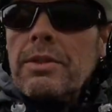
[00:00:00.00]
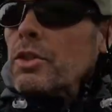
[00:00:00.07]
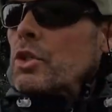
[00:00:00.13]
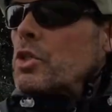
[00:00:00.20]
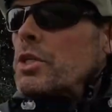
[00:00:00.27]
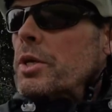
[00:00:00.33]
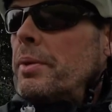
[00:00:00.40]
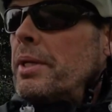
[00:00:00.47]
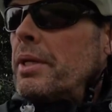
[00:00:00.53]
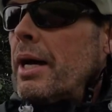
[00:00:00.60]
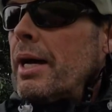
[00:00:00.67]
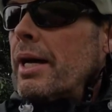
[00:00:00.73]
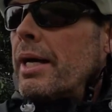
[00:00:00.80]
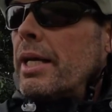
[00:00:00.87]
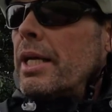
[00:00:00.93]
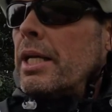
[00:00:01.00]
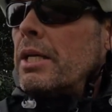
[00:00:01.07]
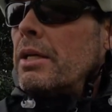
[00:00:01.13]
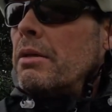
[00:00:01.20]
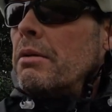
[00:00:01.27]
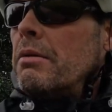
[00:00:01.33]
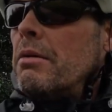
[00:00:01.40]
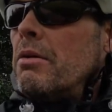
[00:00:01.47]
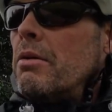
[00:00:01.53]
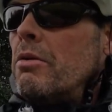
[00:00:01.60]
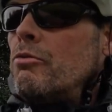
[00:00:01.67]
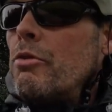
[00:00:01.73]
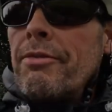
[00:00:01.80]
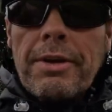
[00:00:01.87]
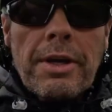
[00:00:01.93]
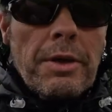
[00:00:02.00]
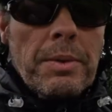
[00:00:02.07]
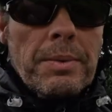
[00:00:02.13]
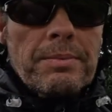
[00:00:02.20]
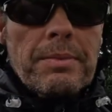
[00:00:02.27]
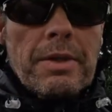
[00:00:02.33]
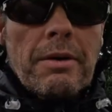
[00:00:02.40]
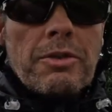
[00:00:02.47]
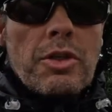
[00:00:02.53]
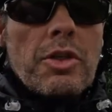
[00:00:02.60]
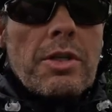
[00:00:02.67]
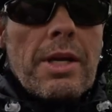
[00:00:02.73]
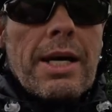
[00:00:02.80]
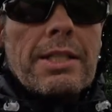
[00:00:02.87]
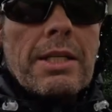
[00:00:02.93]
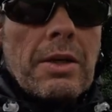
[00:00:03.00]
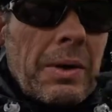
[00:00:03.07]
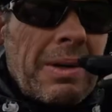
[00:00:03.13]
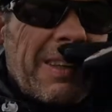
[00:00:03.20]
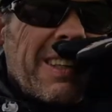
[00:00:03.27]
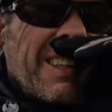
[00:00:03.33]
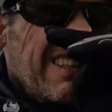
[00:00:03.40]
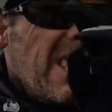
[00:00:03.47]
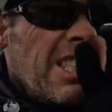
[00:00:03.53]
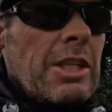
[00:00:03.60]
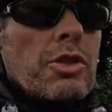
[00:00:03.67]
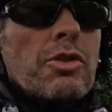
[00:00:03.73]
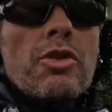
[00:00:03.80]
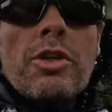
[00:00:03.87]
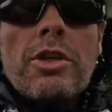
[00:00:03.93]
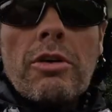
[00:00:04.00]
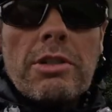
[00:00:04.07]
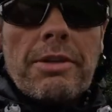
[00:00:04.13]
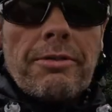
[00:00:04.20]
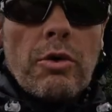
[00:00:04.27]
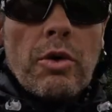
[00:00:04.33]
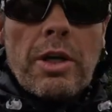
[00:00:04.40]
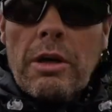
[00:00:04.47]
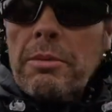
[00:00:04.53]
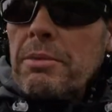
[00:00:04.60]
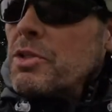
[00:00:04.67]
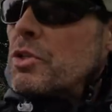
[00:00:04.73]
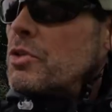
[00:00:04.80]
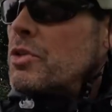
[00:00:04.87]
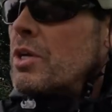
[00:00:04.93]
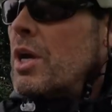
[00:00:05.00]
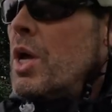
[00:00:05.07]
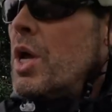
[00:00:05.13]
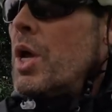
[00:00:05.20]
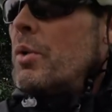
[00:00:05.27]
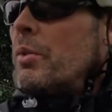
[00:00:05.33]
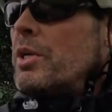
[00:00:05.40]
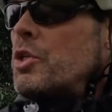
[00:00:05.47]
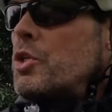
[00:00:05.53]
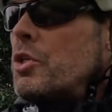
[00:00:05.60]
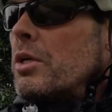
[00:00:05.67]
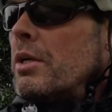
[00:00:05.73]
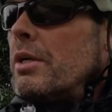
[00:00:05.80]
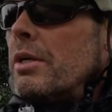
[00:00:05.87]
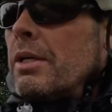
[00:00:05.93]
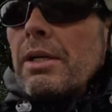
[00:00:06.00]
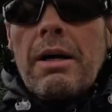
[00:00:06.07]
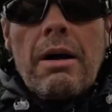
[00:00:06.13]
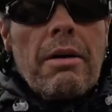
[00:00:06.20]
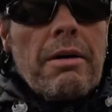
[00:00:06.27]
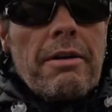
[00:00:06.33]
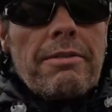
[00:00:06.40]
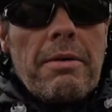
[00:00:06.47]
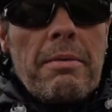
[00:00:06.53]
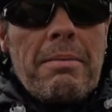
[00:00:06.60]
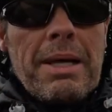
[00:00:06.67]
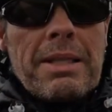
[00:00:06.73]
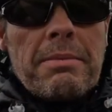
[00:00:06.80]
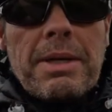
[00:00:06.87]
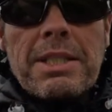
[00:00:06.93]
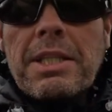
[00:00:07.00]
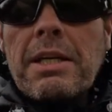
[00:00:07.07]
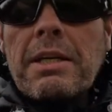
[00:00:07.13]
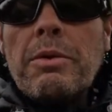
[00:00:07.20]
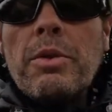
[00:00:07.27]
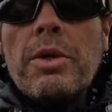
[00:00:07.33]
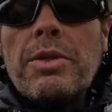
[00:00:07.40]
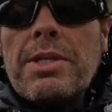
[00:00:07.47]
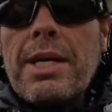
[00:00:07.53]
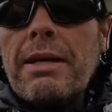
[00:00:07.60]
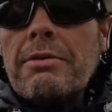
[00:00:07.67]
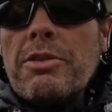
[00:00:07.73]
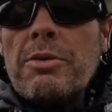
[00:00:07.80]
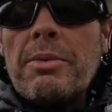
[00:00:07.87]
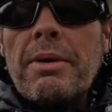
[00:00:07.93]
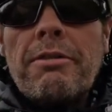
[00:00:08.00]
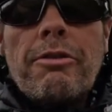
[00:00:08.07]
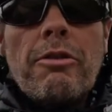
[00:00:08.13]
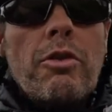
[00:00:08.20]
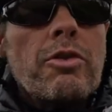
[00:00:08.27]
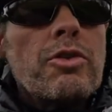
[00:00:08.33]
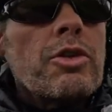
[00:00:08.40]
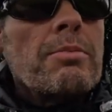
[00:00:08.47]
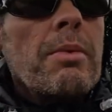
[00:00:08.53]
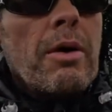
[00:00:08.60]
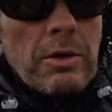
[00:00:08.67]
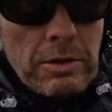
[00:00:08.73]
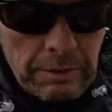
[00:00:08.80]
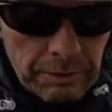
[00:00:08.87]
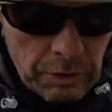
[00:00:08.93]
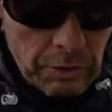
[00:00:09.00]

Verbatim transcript: just doing a review. I've just had a look. I think it's 694 kilometres, which I have mathematically worked out to be 400 miles. I've